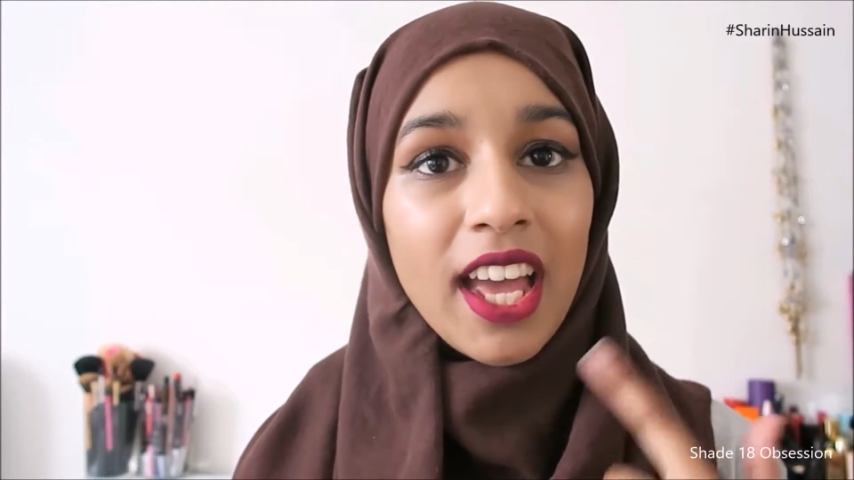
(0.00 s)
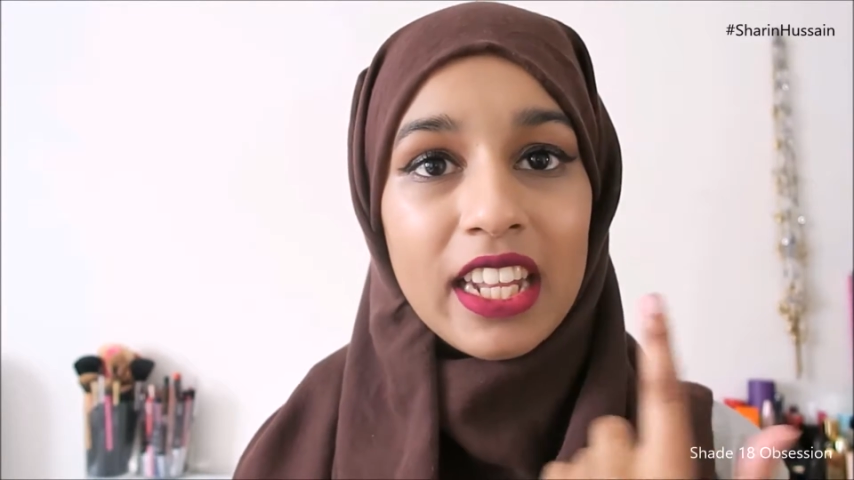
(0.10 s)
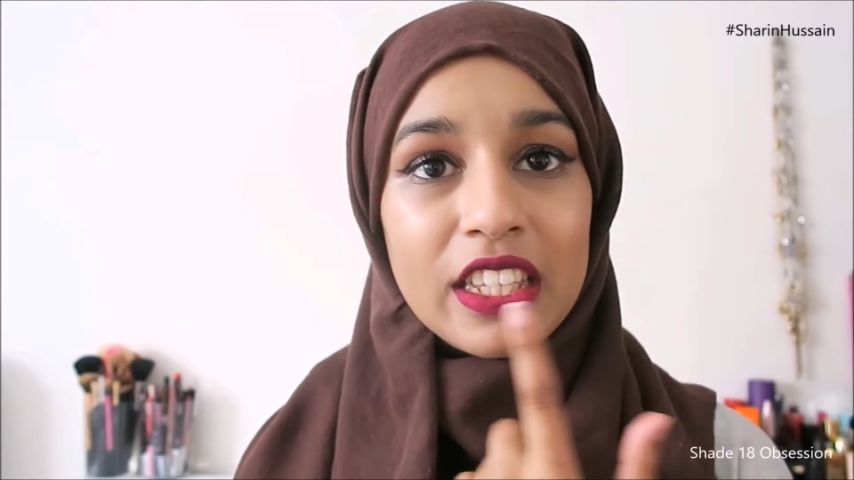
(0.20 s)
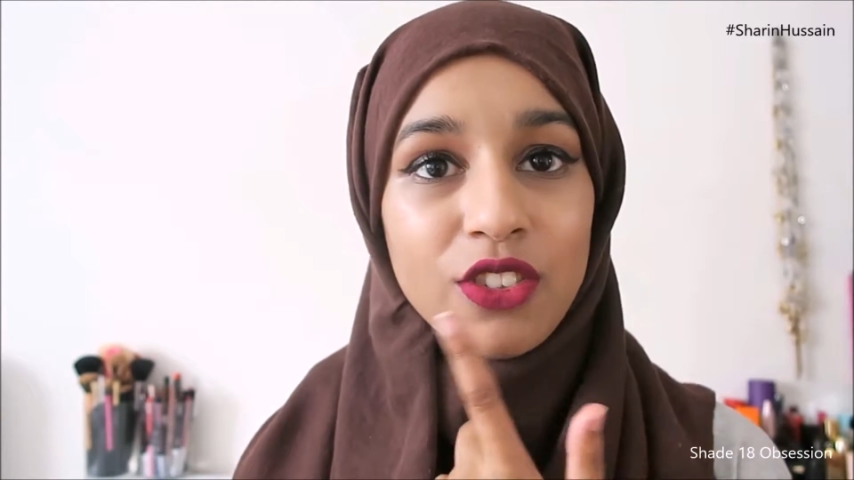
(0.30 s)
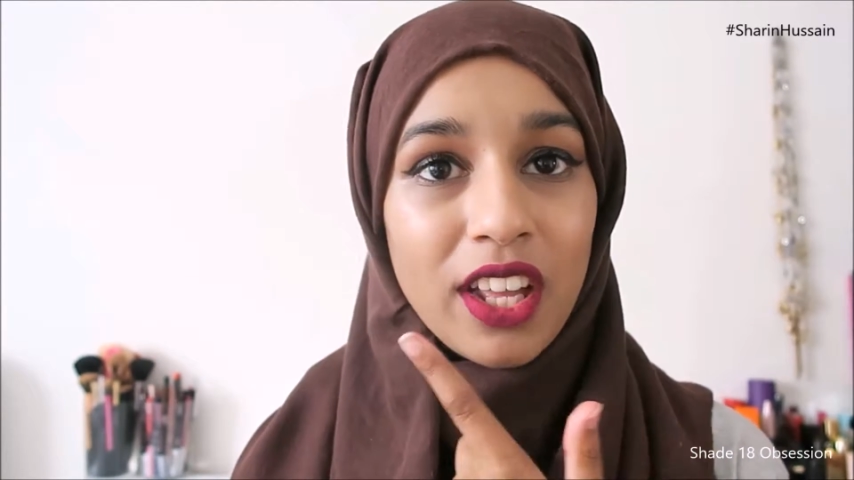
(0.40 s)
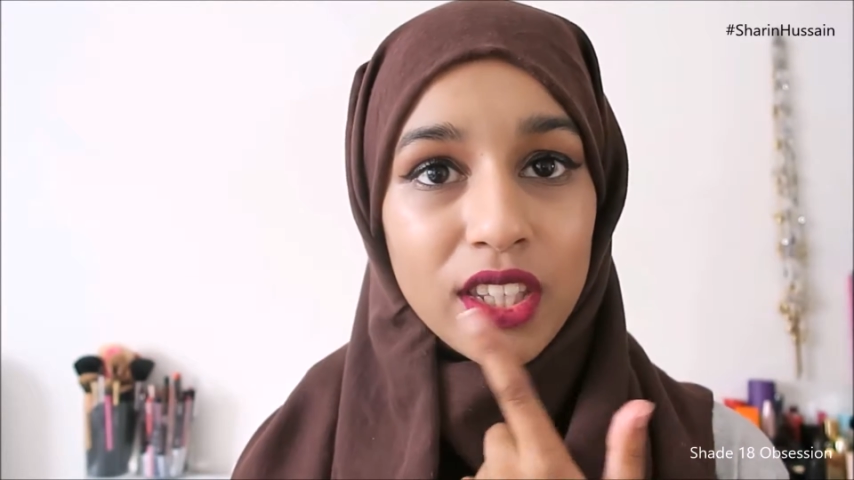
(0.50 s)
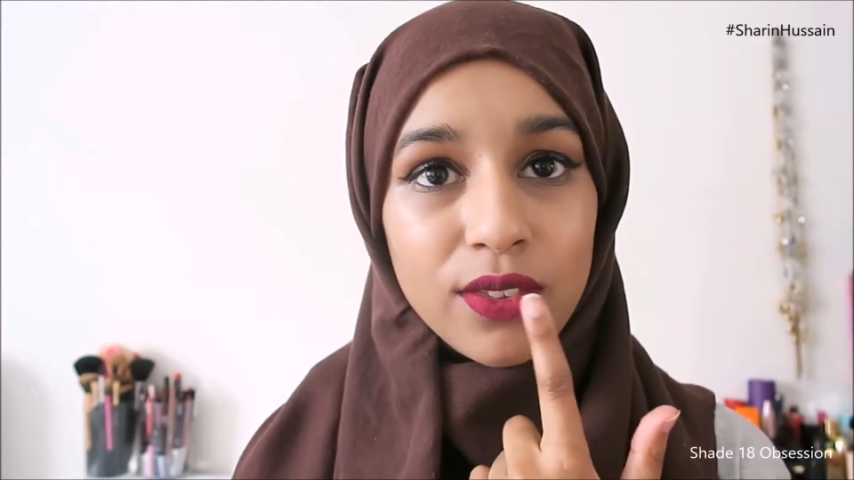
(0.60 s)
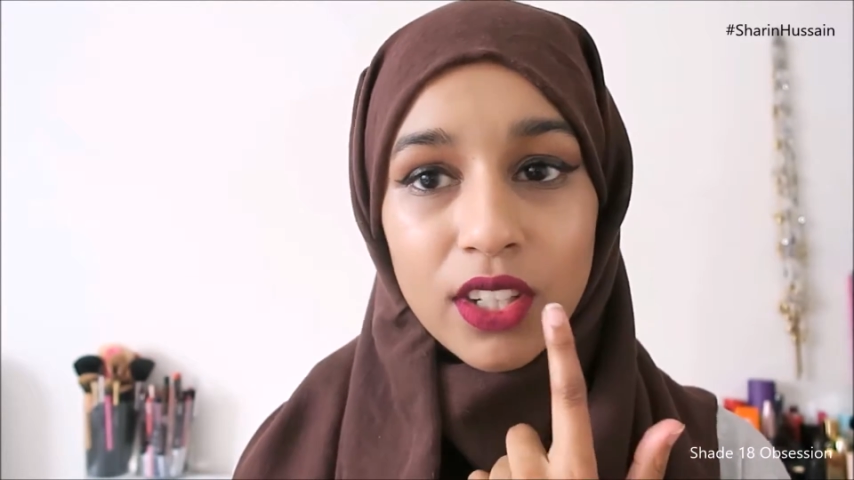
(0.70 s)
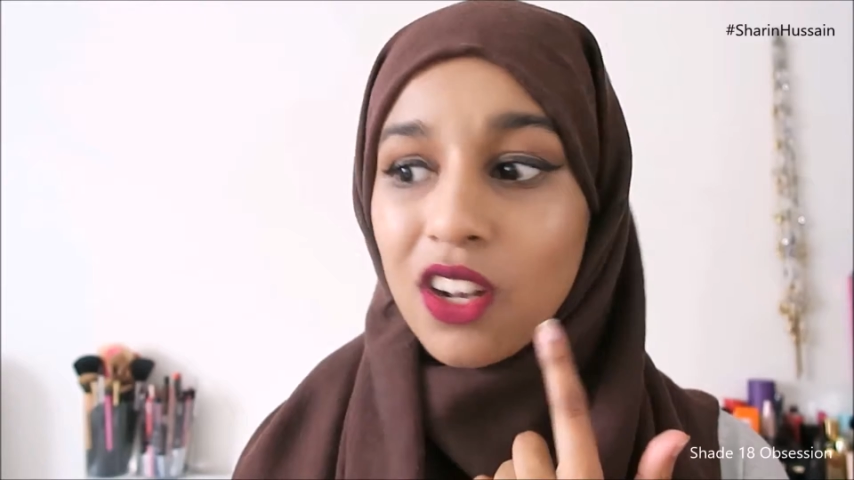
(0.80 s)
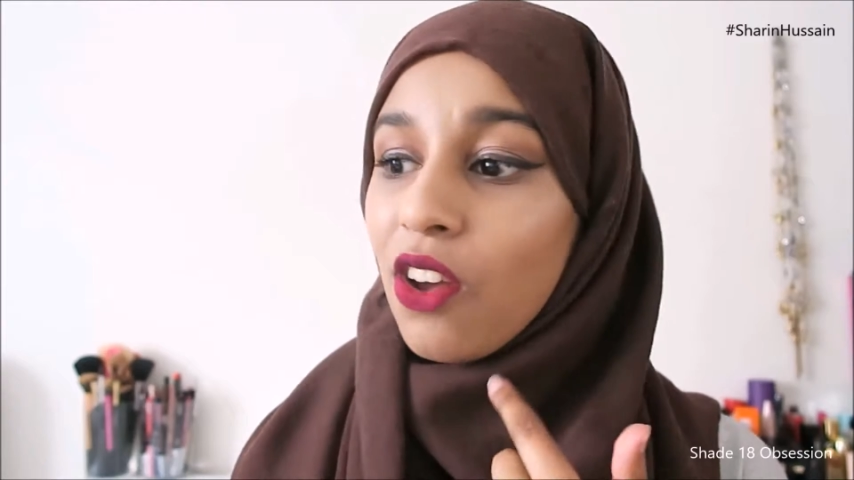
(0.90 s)
and it
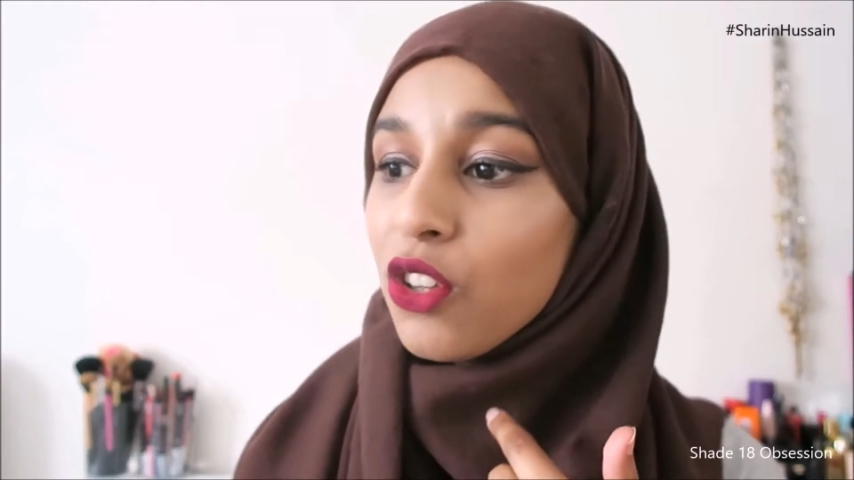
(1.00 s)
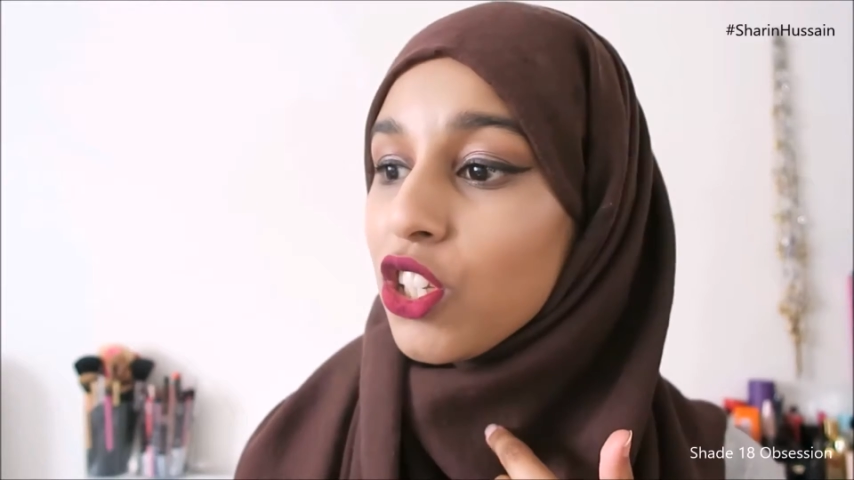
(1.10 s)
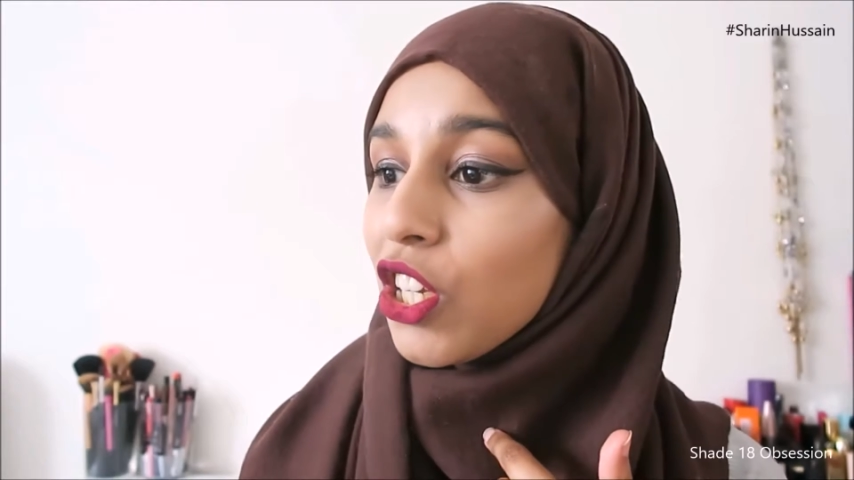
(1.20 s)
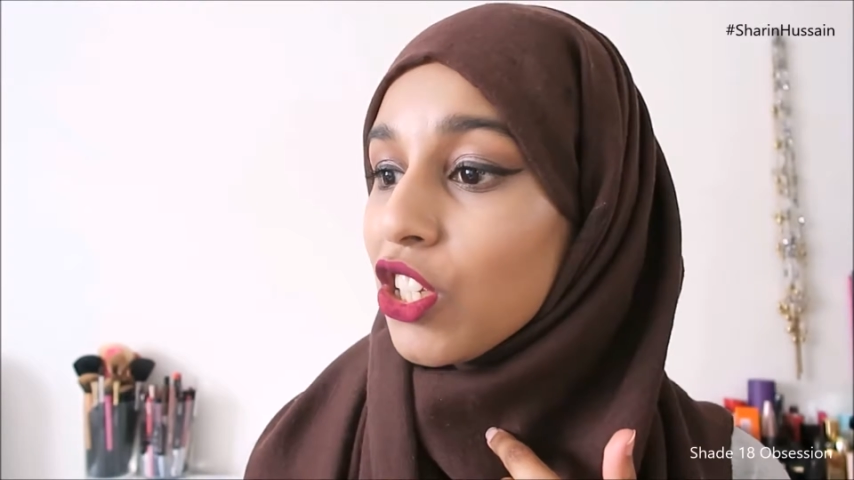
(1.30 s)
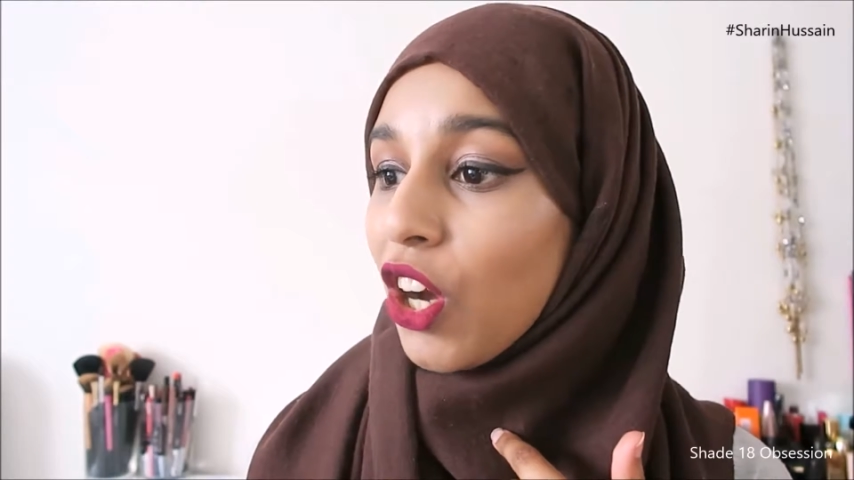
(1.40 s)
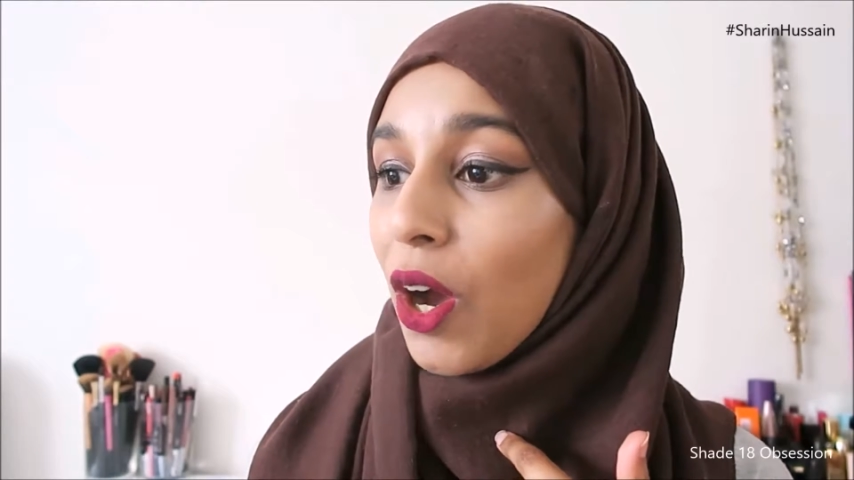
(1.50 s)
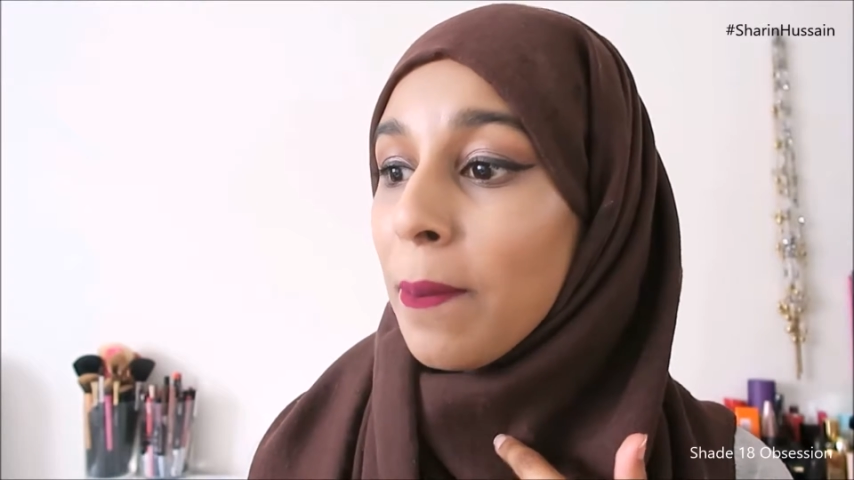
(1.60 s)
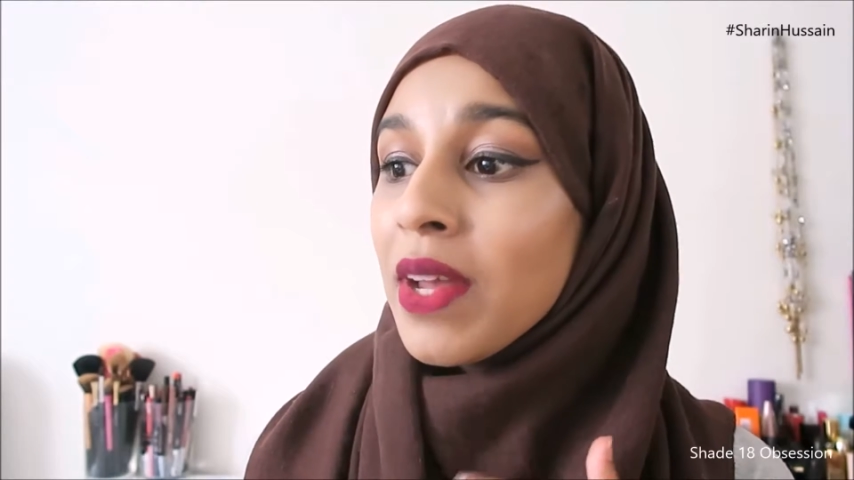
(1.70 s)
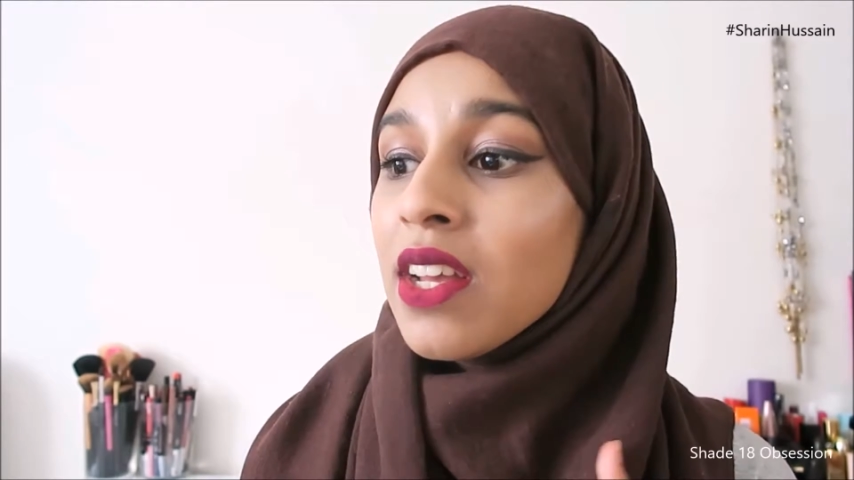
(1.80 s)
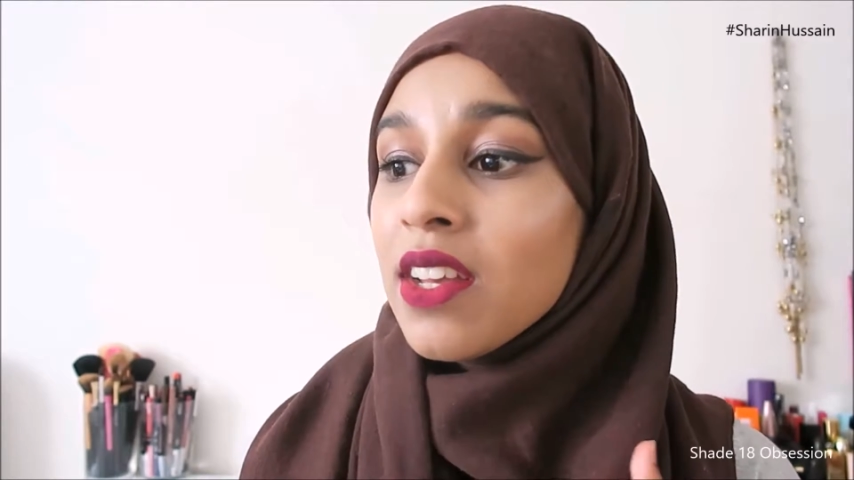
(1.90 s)
transferred a lot to the top.